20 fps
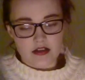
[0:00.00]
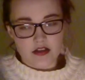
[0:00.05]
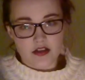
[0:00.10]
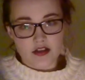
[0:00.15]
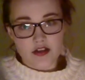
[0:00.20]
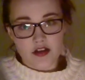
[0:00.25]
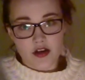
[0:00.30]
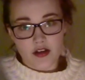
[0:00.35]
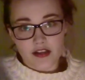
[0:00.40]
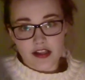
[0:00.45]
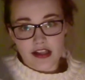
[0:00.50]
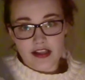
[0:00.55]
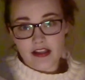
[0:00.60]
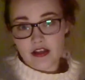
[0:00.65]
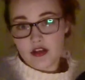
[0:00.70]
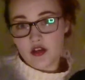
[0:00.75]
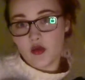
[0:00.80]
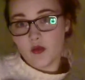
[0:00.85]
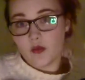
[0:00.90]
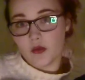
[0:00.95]
not like the
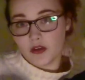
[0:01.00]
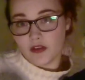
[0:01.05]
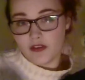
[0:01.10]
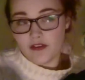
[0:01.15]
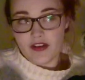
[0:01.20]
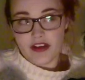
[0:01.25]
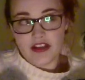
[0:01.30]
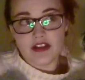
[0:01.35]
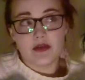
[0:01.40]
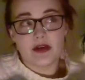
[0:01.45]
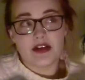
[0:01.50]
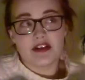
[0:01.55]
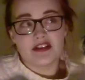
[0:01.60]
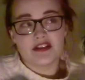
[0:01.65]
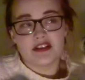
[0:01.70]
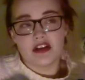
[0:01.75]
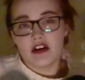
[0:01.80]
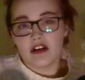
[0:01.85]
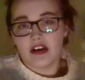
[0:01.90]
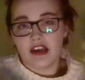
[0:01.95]
normal fake
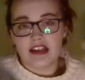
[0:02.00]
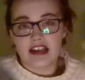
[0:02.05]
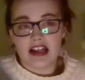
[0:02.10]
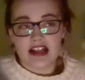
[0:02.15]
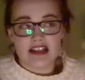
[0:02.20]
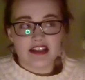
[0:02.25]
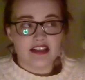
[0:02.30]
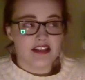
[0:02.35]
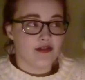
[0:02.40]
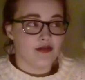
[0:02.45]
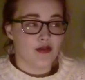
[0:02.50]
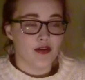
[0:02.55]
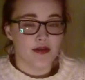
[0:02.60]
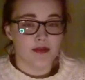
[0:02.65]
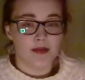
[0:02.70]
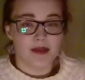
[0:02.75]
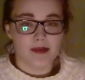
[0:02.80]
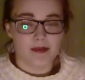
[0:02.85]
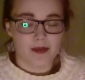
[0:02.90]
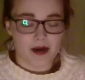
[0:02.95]
sweaters, okay, that's too
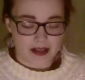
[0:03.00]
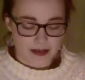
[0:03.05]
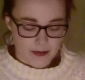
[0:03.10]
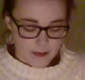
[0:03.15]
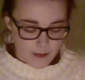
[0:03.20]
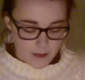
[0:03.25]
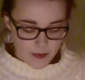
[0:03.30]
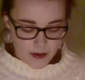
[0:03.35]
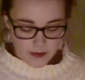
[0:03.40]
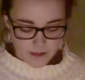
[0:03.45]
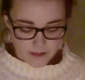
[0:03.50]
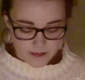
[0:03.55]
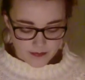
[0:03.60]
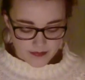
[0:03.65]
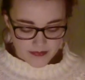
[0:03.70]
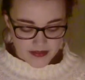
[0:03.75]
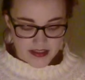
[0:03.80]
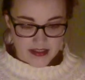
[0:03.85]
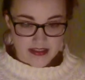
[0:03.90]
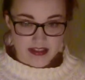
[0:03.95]
Christmas, but
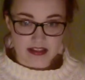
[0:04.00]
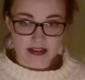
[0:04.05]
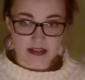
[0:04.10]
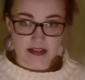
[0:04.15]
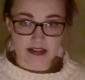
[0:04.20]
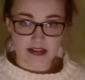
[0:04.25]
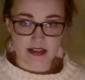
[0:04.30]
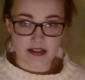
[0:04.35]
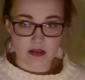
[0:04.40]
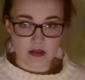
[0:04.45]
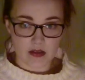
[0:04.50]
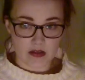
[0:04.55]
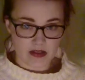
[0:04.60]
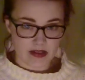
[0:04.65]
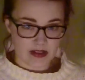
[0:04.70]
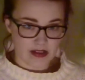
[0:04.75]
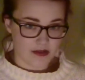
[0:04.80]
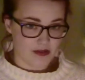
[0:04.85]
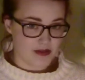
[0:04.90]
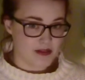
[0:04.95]
this is
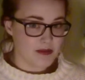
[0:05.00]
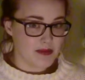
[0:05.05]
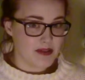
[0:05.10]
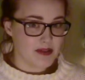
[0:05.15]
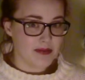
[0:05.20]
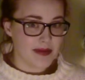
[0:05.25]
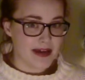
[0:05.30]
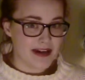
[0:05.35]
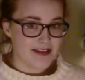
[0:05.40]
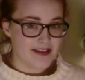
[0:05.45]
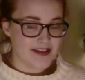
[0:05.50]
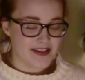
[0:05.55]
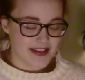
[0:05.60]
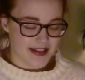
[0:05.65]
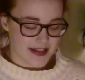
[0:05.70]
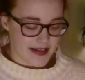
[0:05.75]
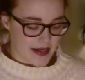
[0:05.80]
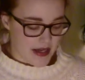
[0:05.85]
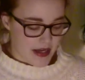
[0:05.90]
Christmas sweaters.